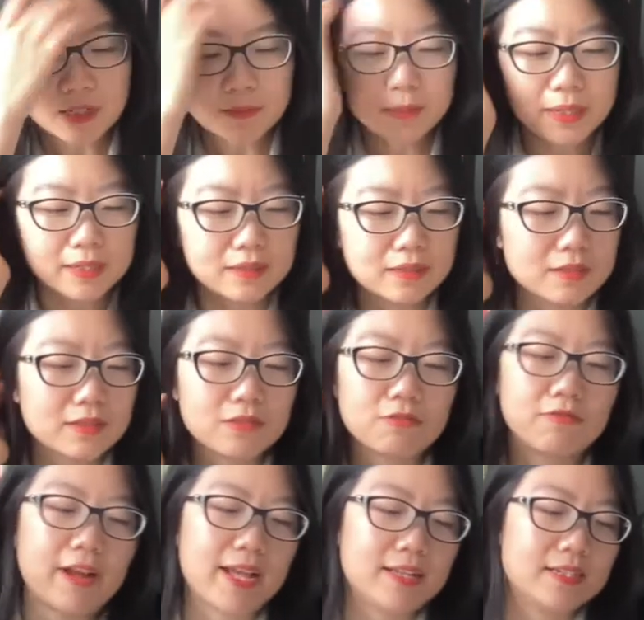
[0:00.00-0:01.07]
But
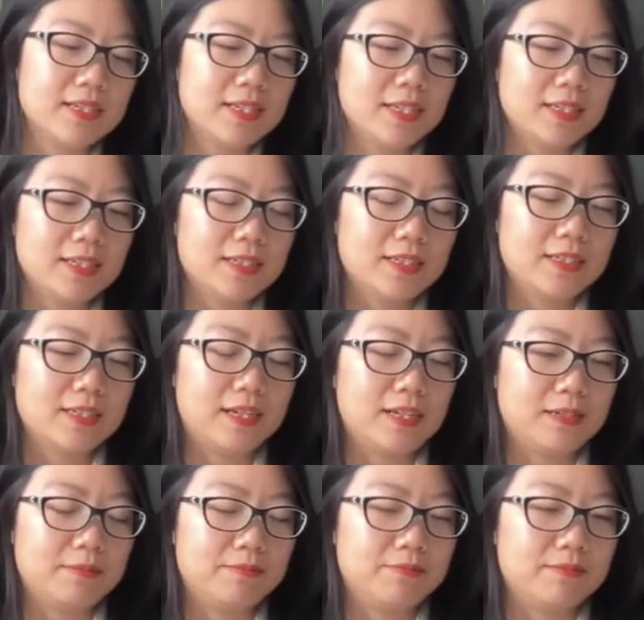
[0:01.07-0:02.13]
red,
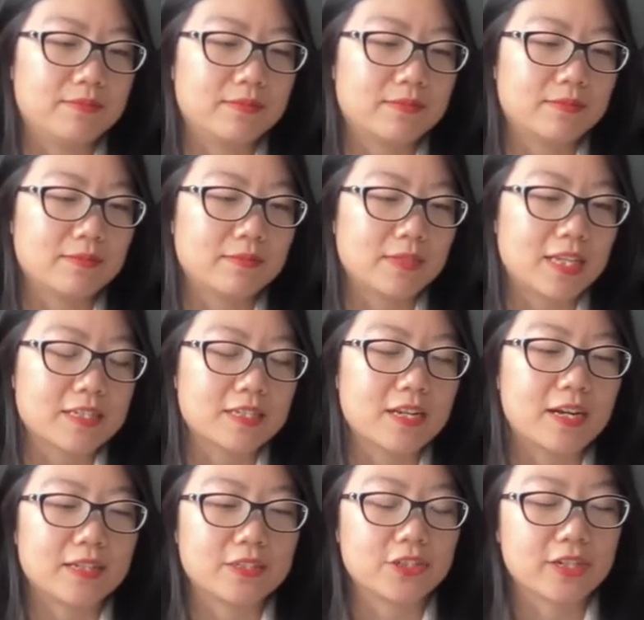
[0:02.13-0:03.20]
um, is
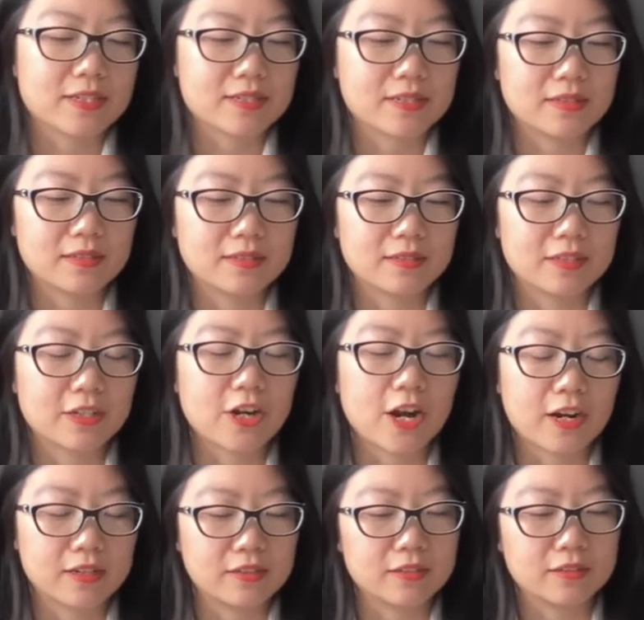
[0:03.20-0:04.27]
not just the
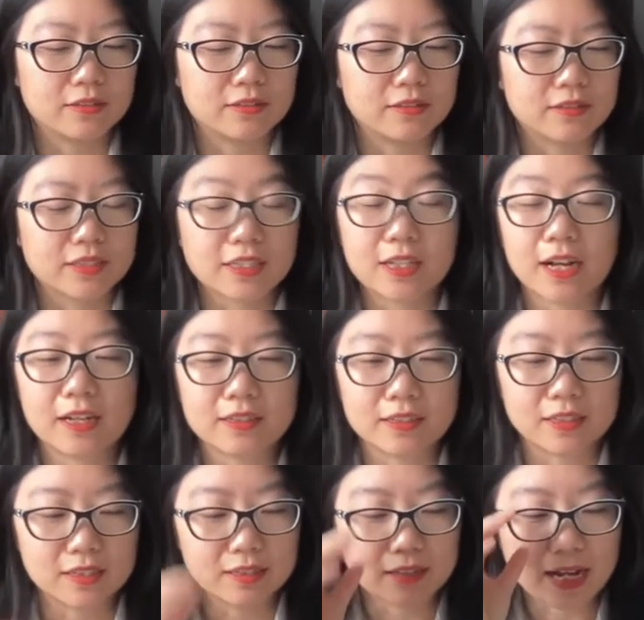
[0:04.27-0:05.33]
cardinal's
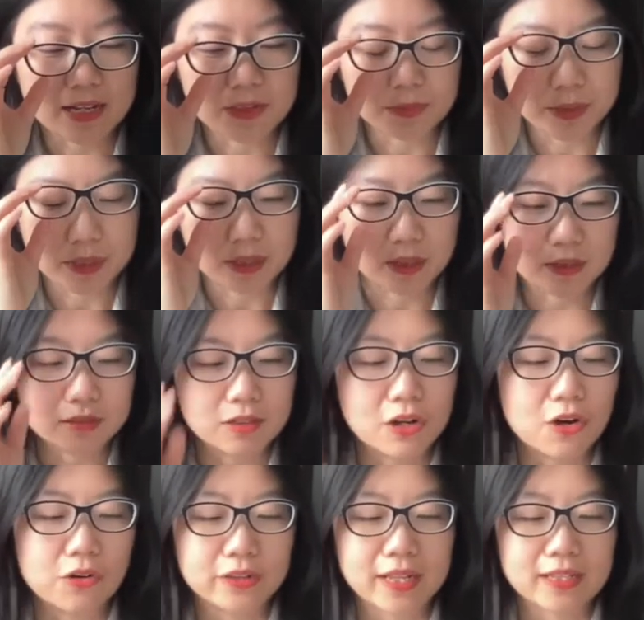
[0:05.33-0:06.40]
color as we
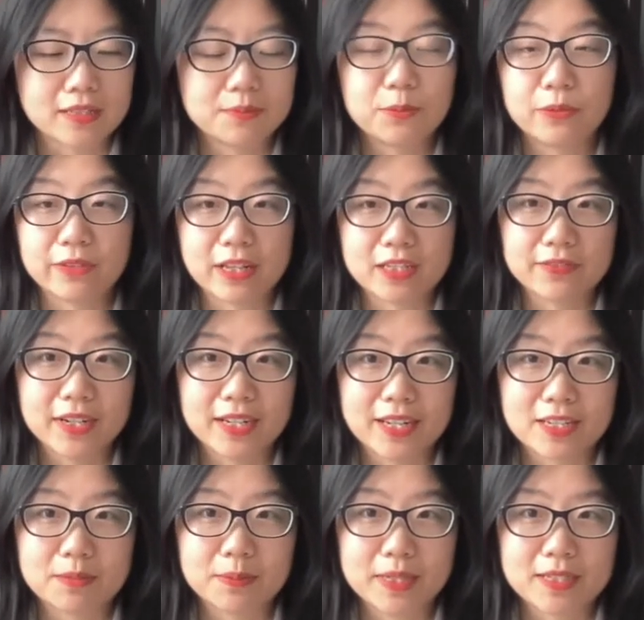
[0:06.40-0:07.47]
know that's that's very
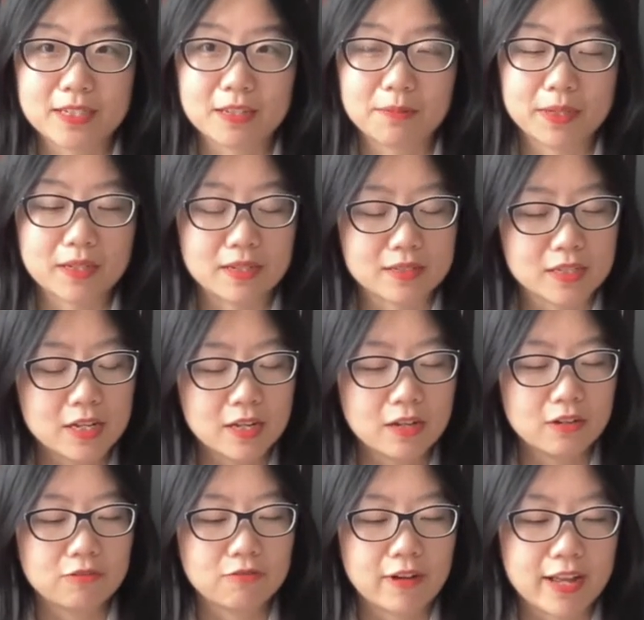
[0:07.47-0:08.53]
explicit because
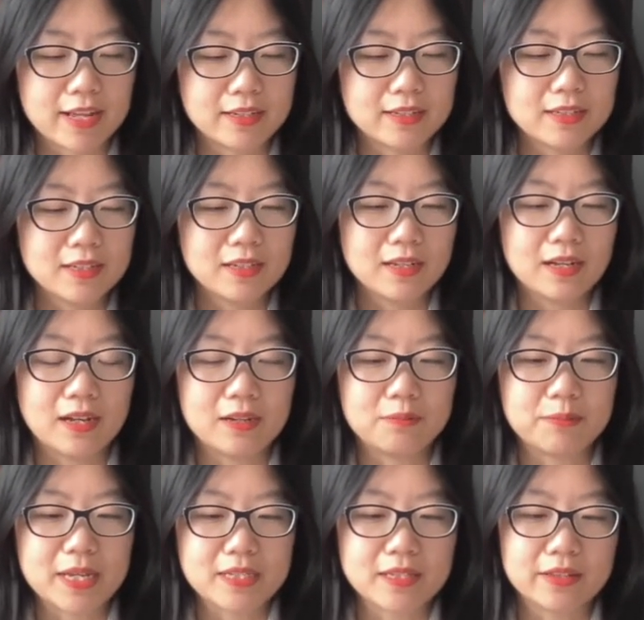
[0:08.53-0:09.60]
red um,
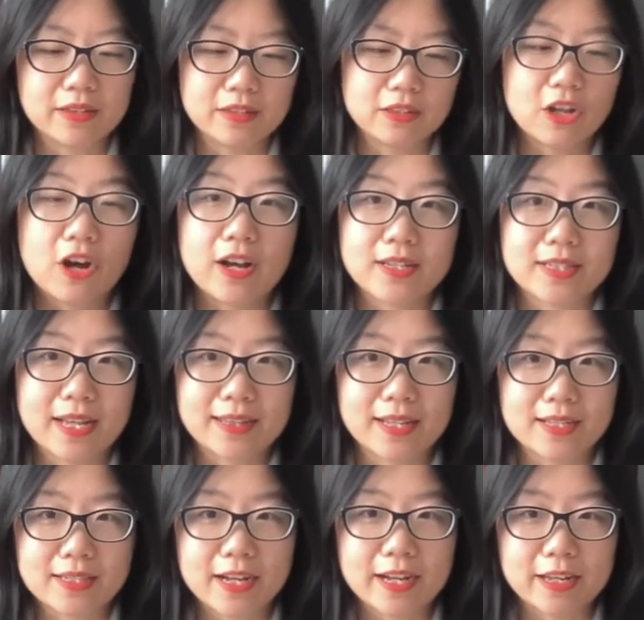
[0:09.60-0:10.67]
based on the laws at
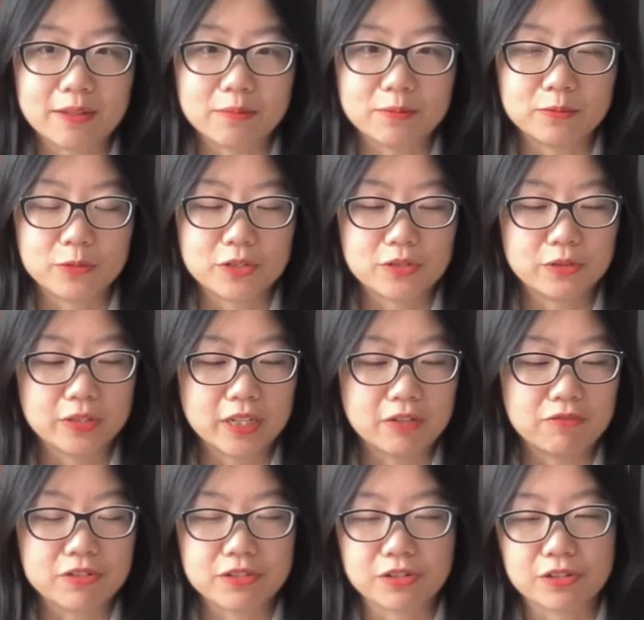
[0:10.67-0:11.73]
that time was only
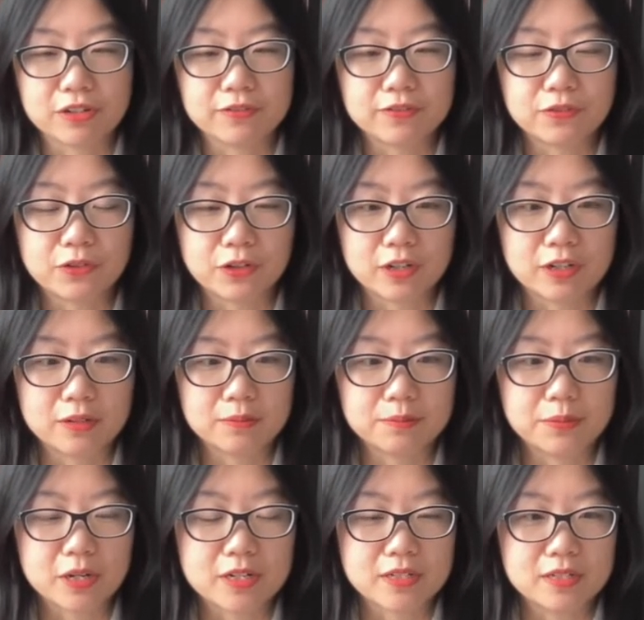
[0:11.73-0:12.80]
reserved for
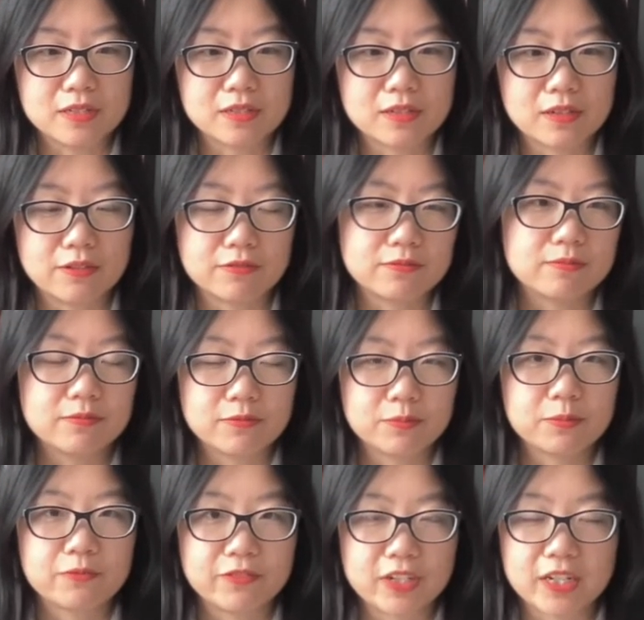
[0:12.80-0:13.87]
persons of
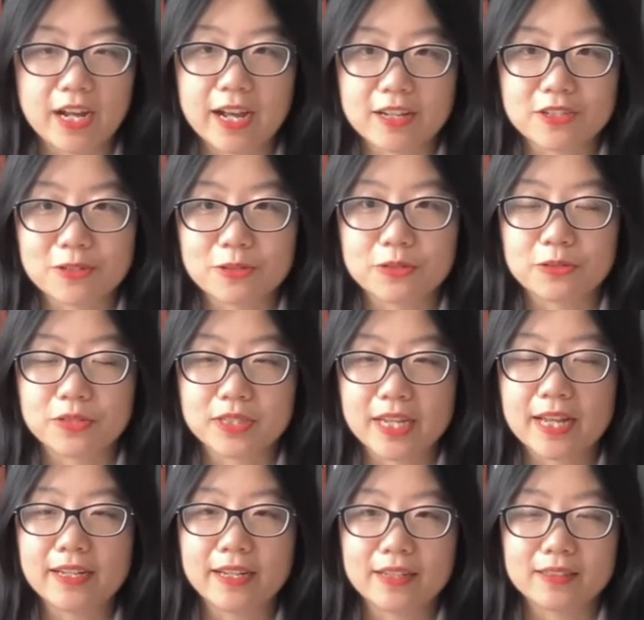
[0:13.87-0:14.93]
very high social
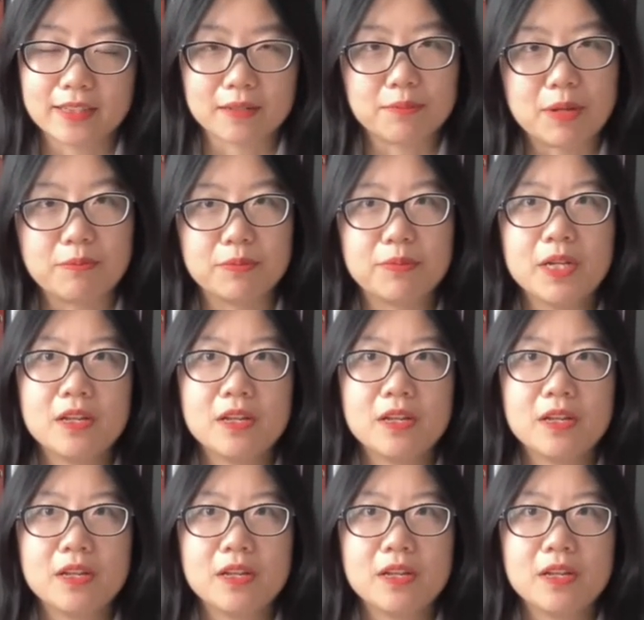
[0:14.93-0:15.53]
standing like mem-